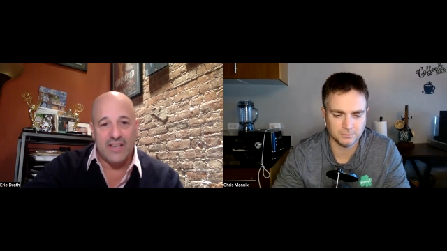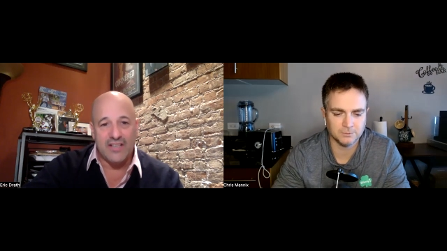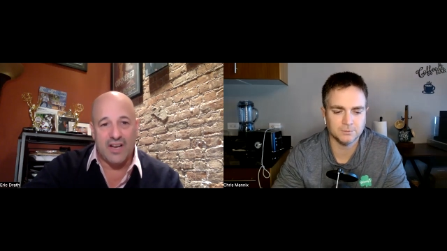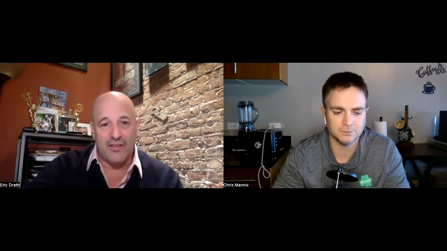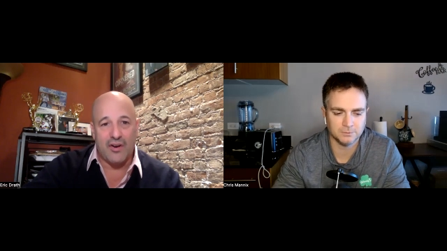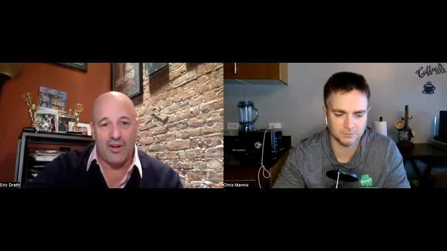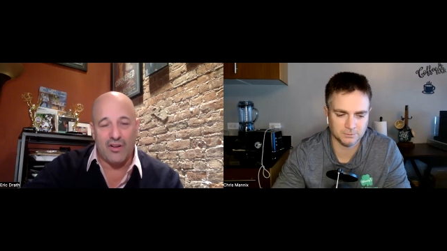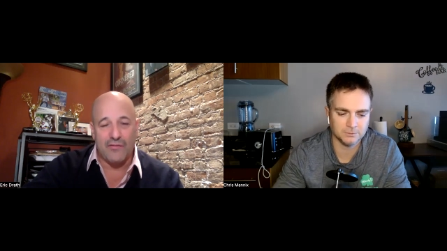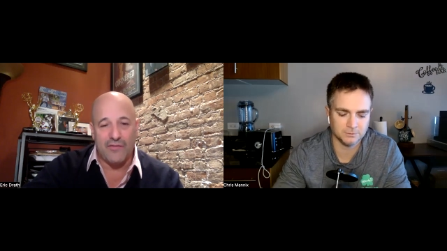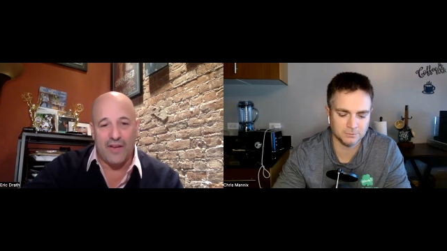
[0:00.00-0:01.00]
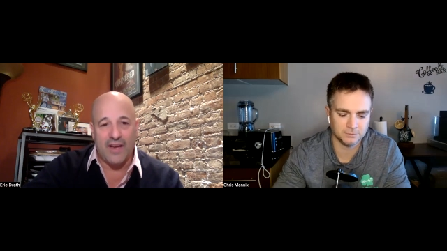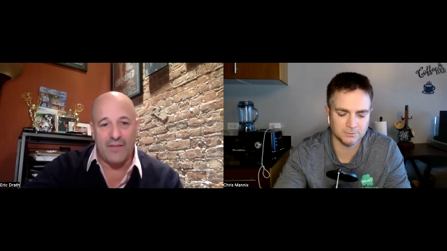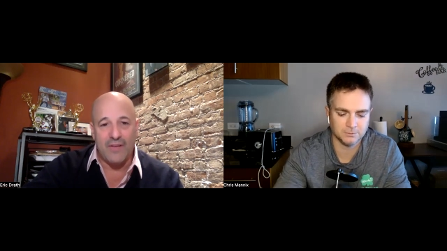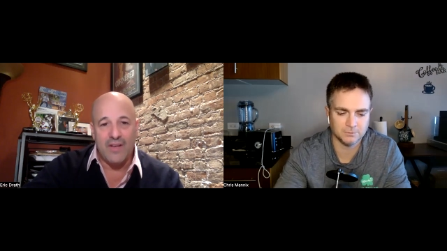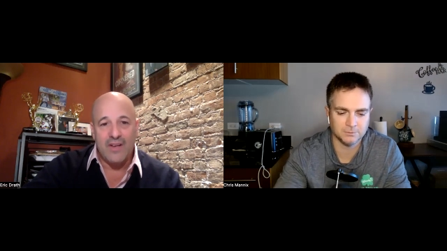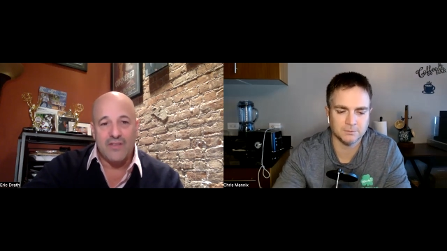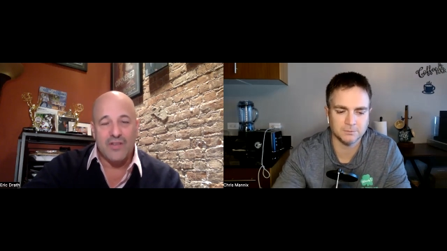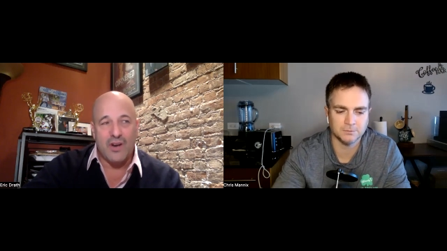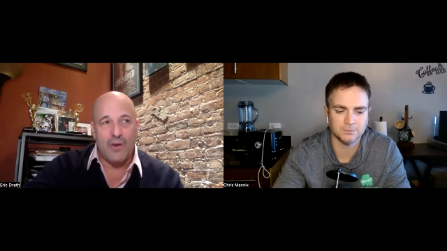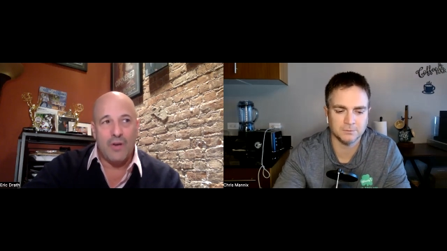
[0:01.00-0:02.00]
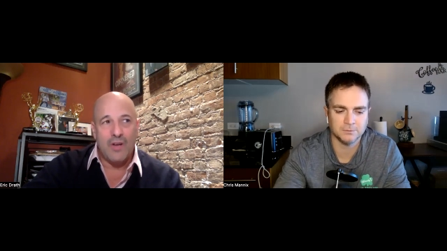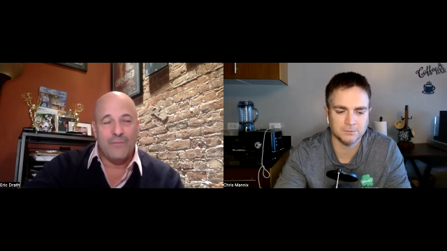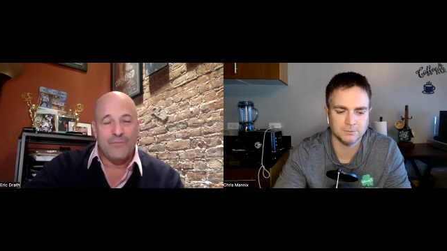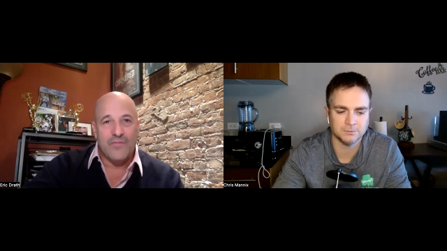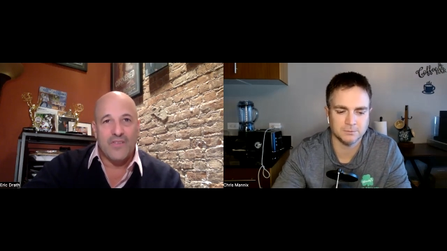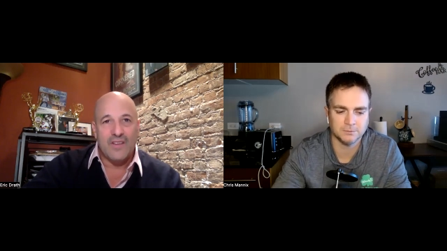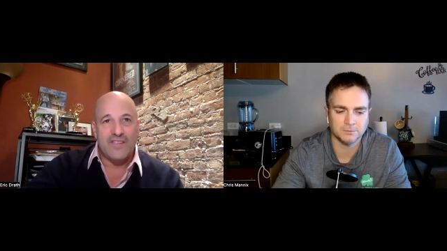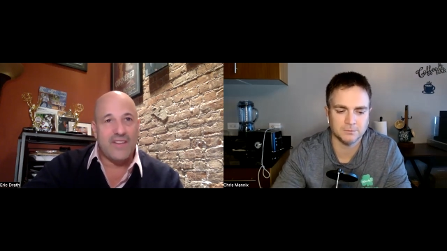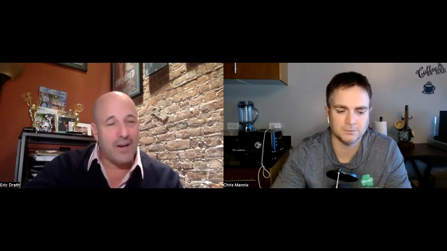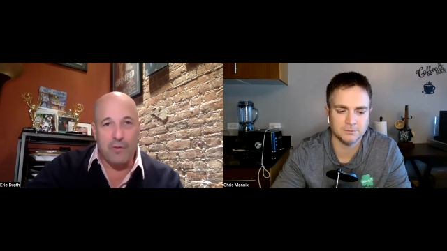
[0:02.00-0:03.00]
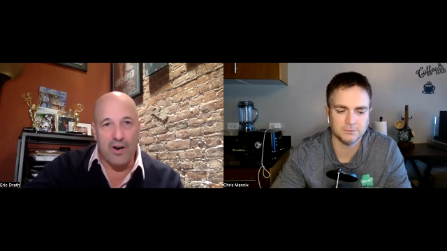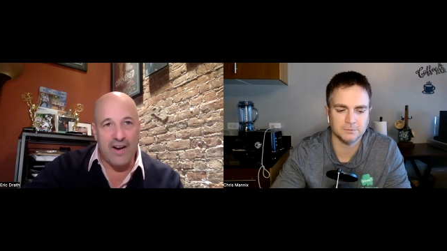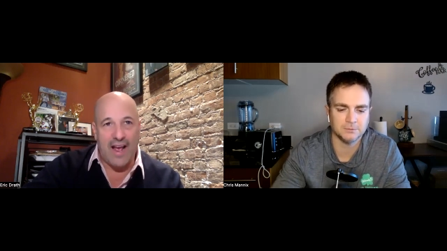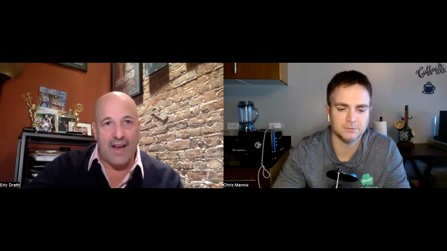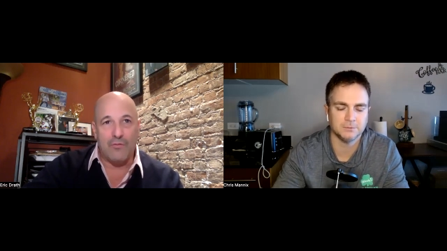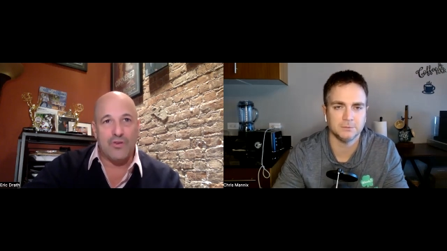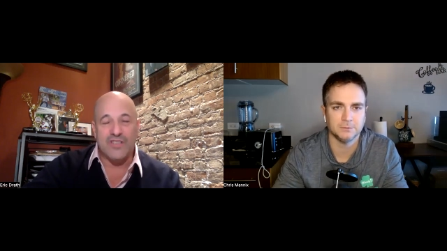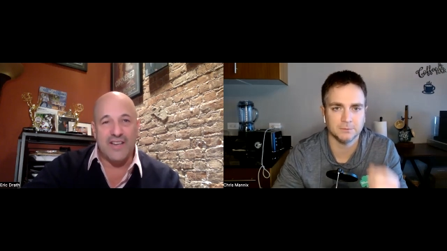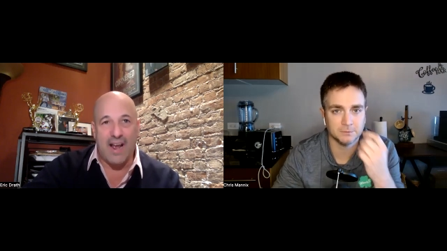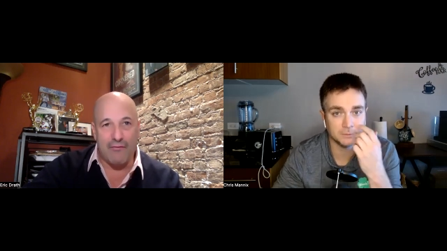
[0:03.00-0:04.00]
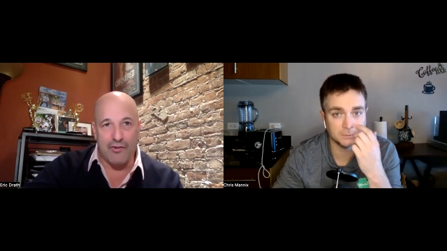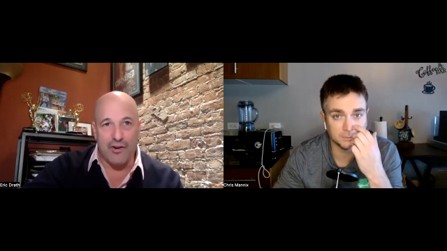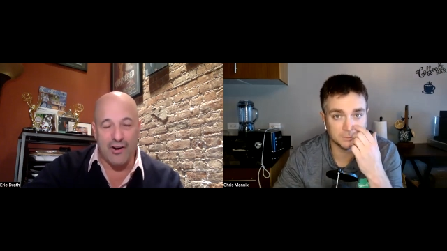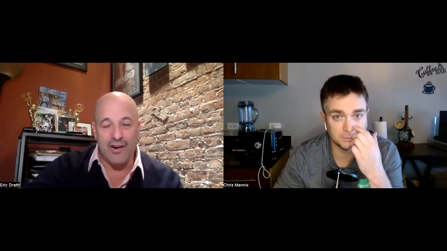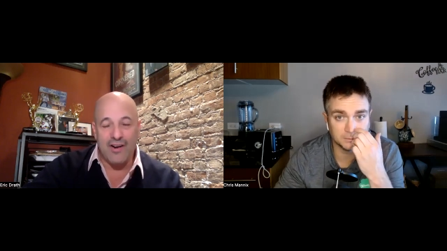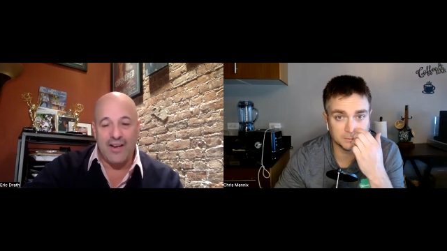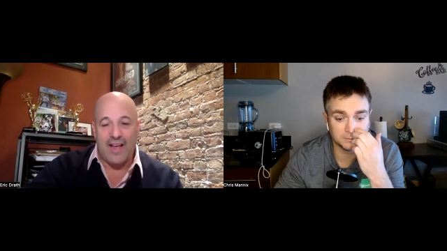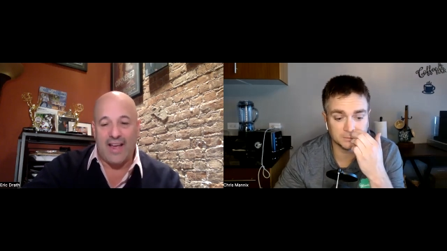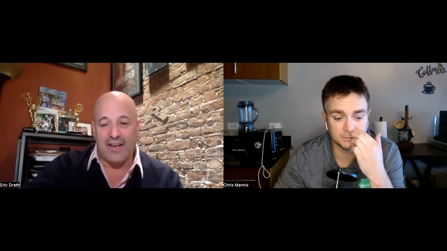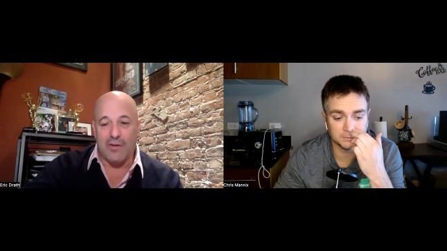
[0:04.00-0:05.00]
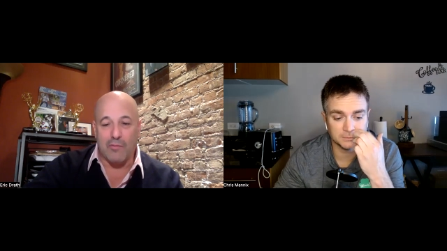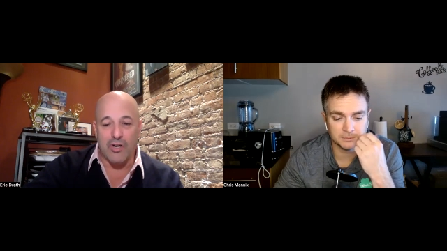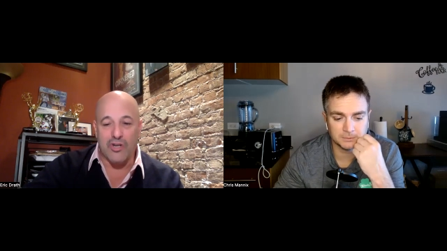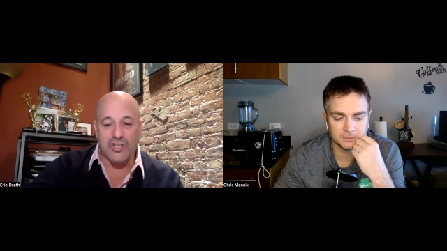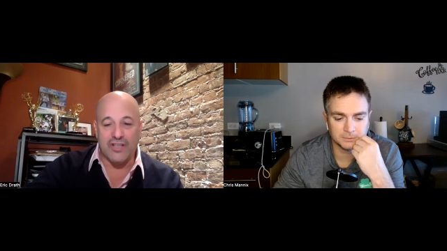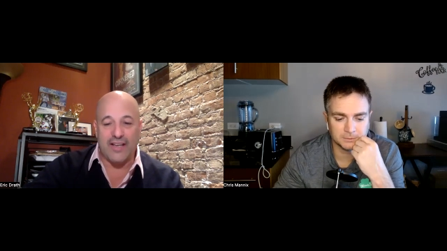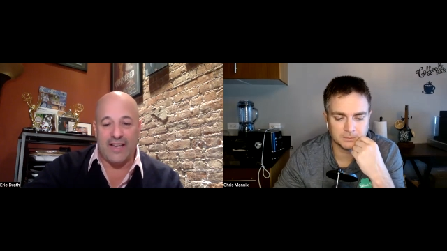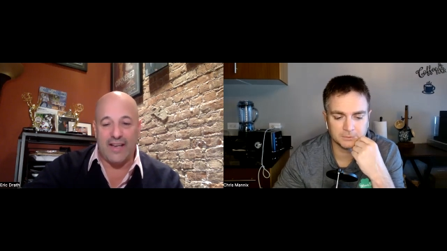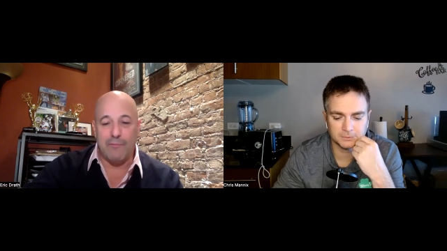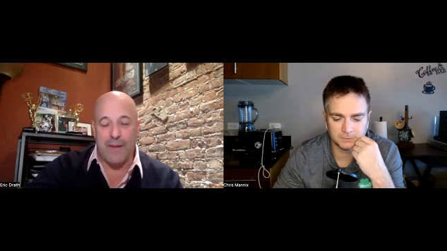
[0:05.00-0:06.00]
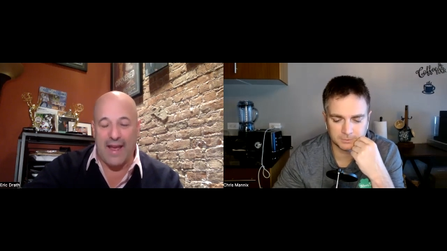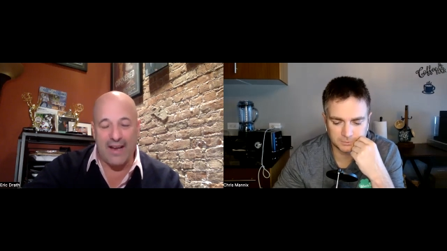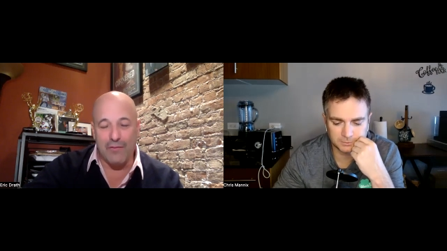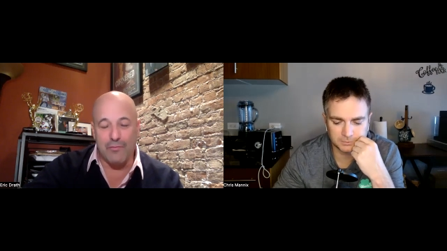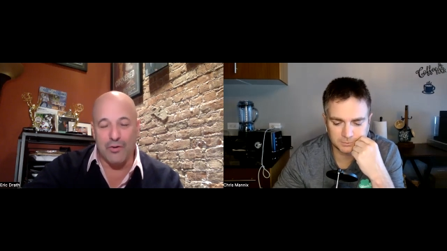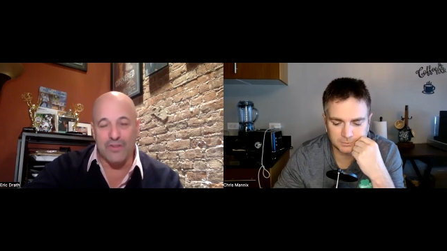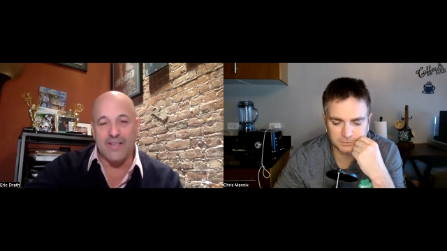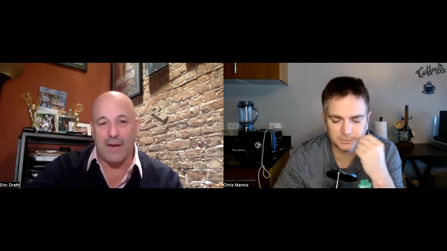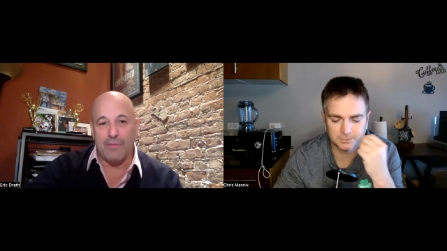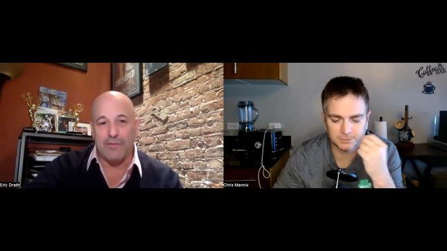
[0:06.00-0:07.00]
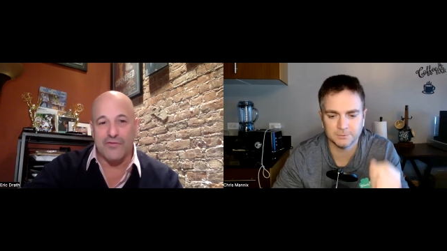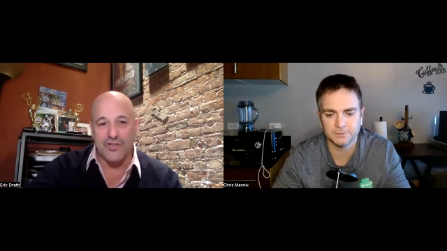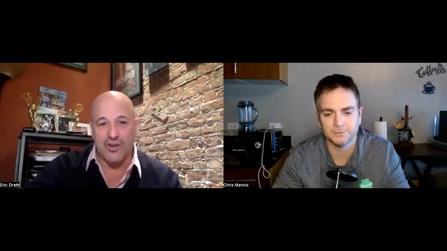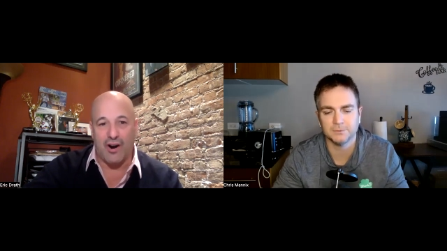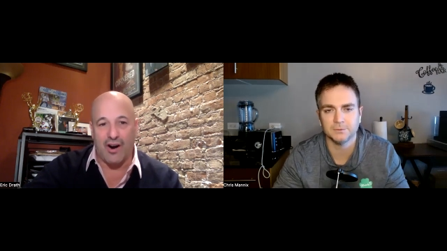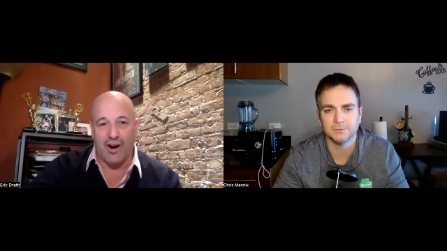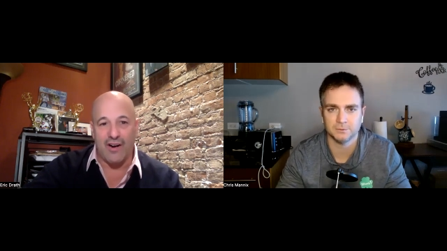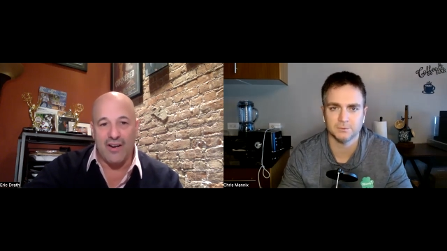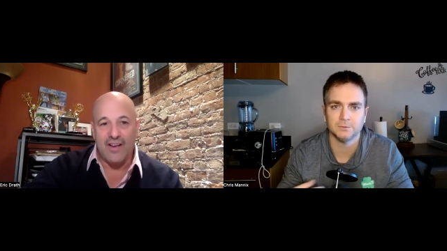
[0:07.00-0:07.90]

Speaker 1: that's on the Hall of Fame. So Dick Barnett was never a commercially bankable type of star.